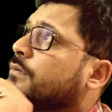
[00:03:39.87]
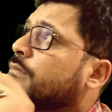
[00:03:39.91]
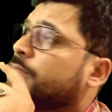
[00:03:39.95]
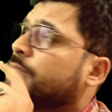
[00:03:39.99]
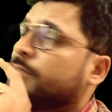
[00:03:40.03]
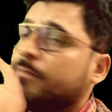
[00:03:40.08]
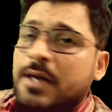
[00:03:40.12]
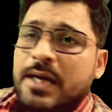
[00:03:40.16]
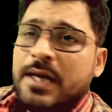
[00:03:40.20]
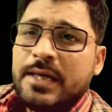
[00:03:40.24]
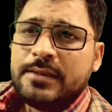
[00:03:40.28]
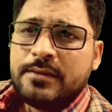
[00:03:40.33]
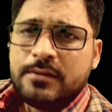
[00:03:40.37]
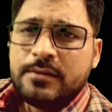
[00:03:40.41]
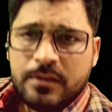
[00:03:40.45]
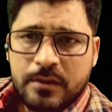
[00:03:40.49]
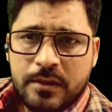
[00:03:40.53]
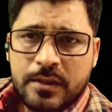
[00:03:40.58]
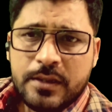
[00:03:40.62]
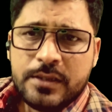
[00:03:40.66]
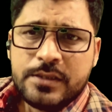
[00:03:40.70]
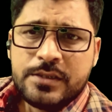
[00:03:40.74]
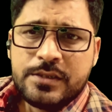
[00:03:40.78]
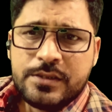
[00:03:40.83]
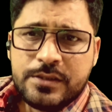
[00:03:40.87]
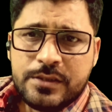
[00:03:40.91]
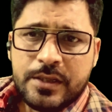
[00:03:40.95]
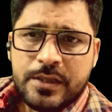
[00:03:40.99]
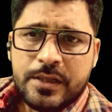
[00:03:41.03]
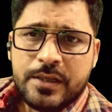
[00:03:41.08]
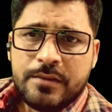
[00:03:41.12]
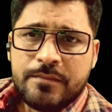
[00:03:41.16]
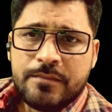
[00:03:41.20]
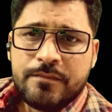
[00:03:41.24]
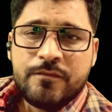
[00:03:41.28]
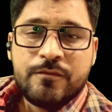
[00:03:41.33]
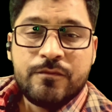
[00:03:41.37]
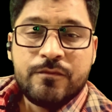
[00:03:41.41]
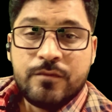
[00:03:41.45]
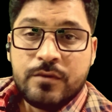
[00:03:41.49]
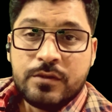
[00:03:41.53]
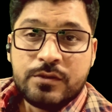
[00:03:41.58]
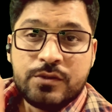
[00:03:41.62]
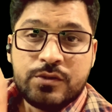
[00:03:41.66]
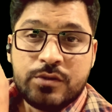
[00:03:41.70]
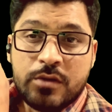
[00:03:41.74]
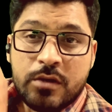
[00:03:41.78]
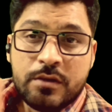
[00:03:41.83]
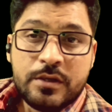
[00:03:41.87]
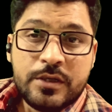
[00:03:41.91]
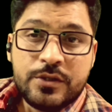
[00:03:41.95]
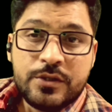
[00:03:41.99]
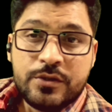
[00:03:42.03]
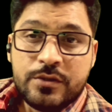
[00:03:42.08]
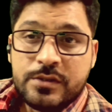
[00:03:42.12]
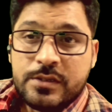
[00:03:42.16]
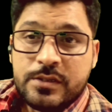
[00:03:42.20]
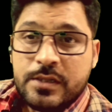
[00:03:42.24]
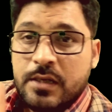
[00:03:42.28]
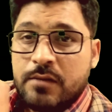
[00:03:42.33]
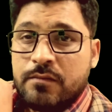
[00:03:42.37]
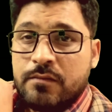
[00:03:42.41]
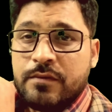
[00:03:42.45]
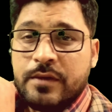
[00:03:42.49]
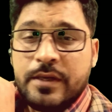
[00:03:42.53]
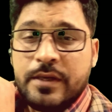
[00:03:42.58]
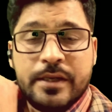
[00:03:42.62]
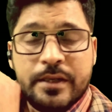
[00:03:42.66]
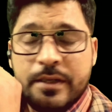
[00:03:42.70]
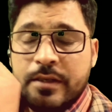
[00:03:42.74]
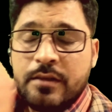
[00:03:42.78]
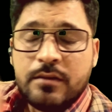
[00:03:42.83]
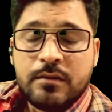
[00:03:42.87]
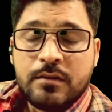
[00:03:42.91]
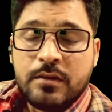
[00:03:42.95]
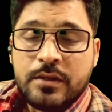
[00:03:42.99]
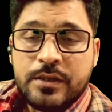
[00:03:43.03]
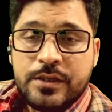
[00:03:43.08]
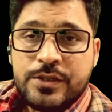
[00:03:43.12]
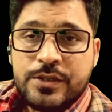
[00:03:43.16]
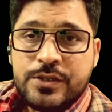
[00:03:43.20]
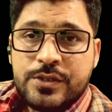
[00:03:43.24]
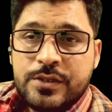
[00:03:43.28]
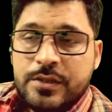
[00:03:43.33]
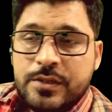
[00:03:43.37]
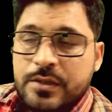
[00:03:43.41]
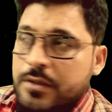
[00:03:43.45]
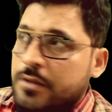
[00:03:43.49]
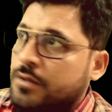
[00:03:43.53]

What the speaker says: my third tip for talking to yourself in English,